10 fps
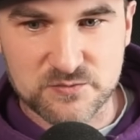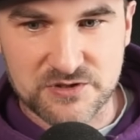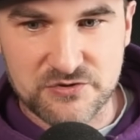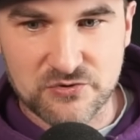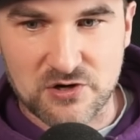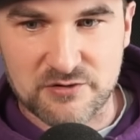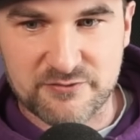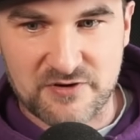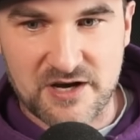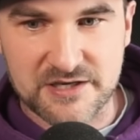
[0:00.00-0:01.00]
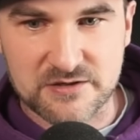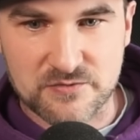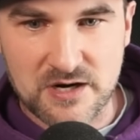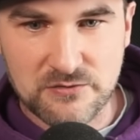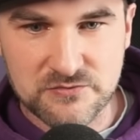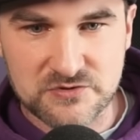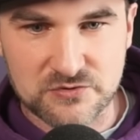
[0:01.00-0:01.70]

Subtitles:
when you are flying around